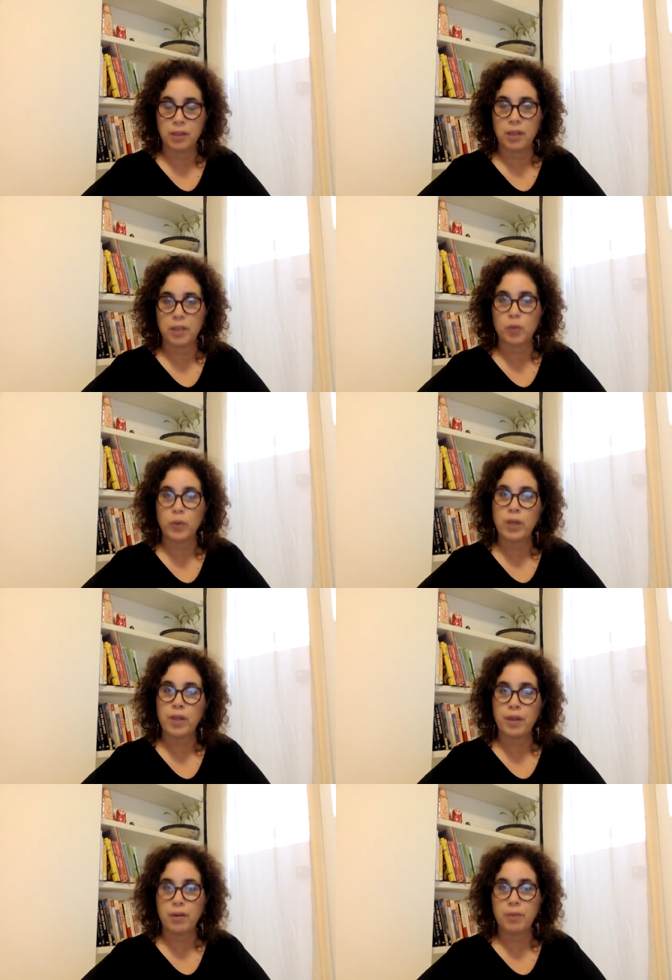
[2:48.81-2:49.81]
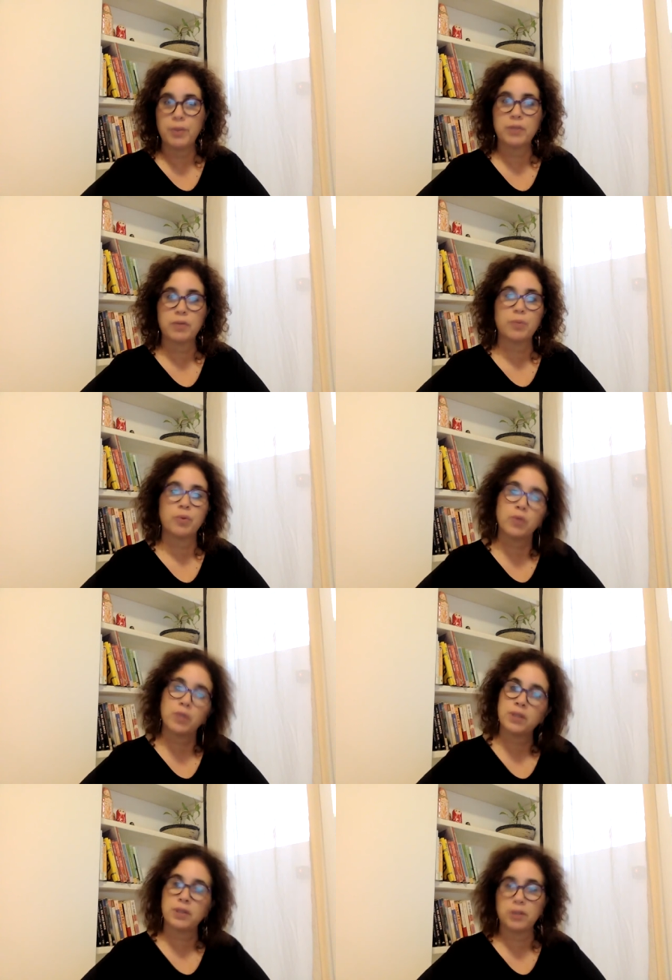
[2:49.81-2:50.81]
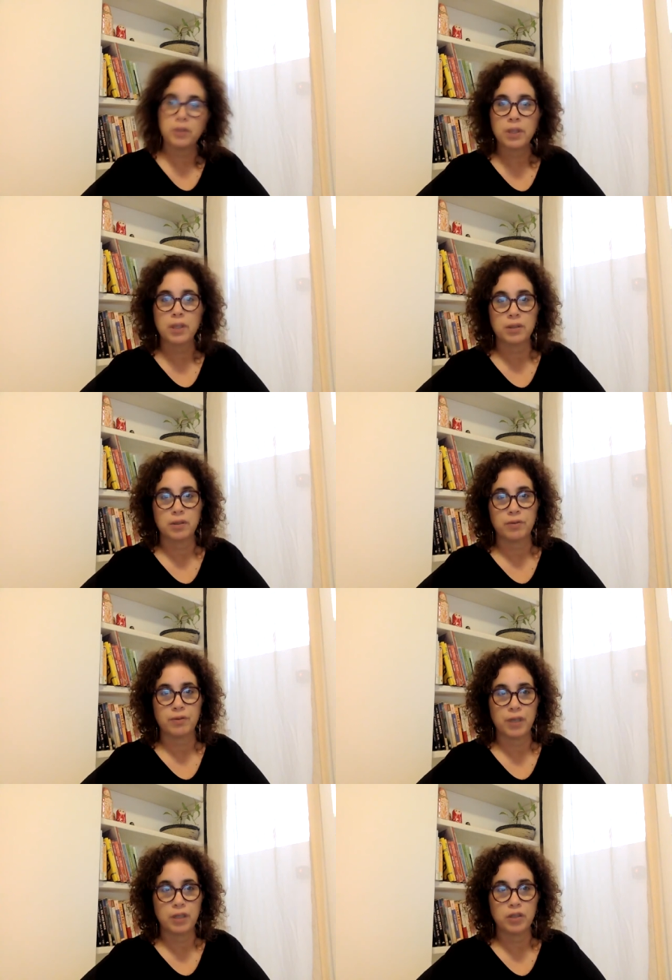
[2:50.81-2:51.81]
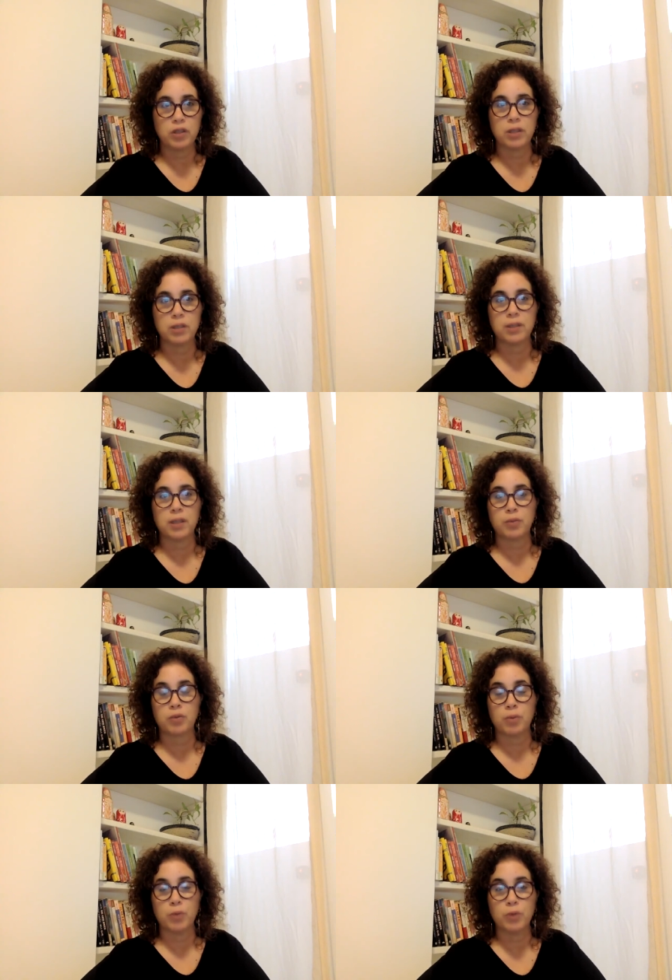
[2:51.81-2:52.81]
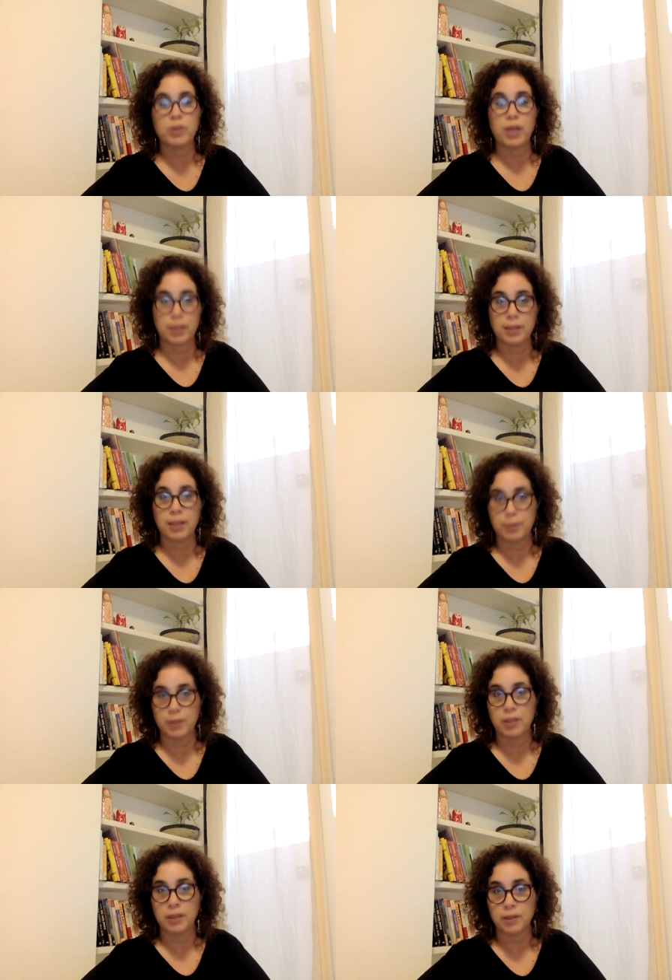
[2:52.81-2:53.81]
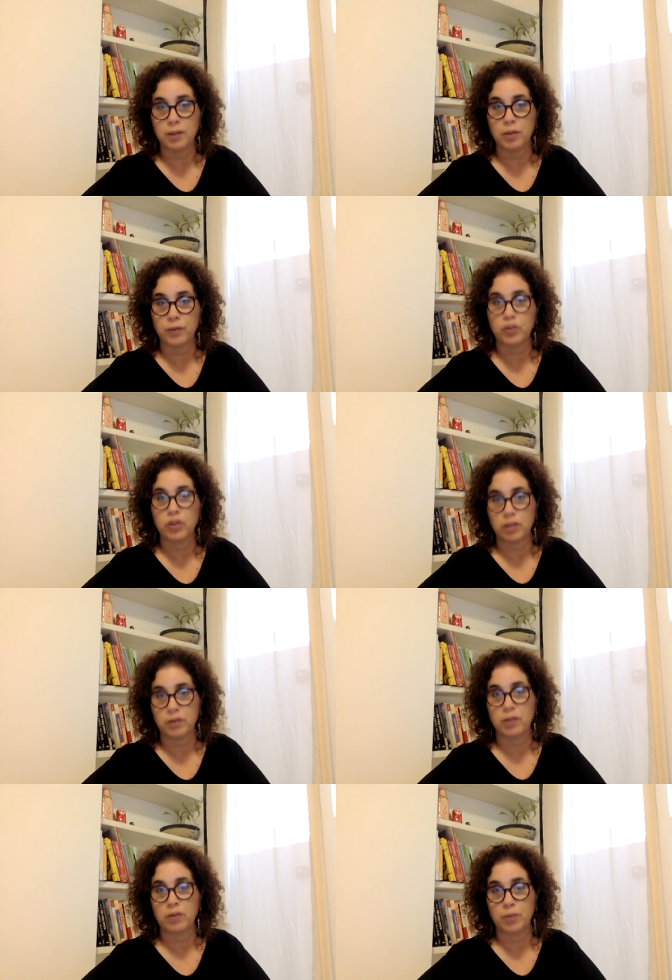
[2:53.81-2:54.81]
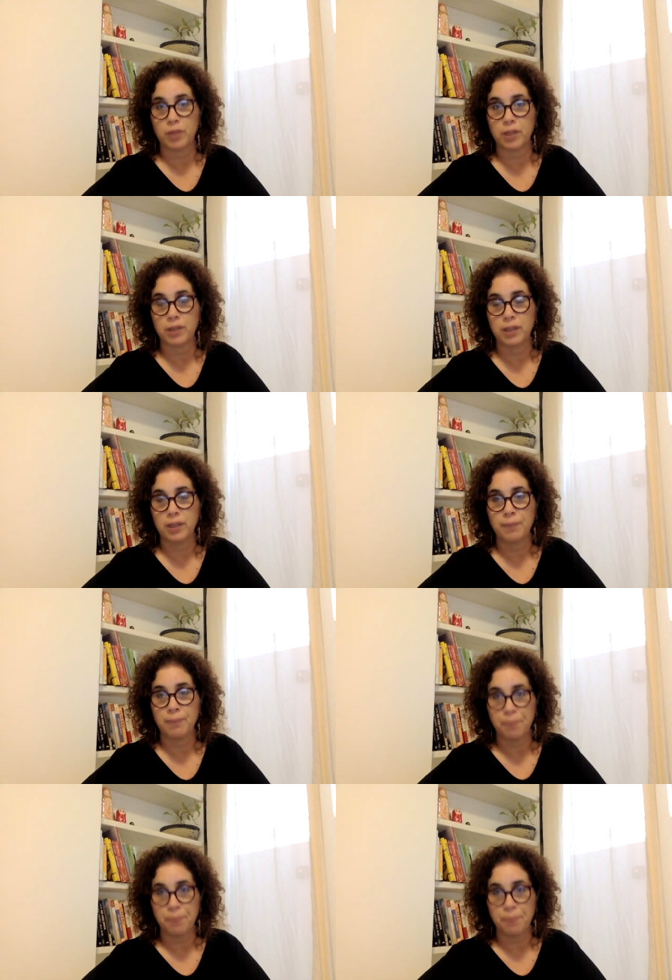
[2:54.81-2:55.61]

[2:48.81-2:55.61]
that when therapists reported using interventions that promote acceptance of shared vulnerability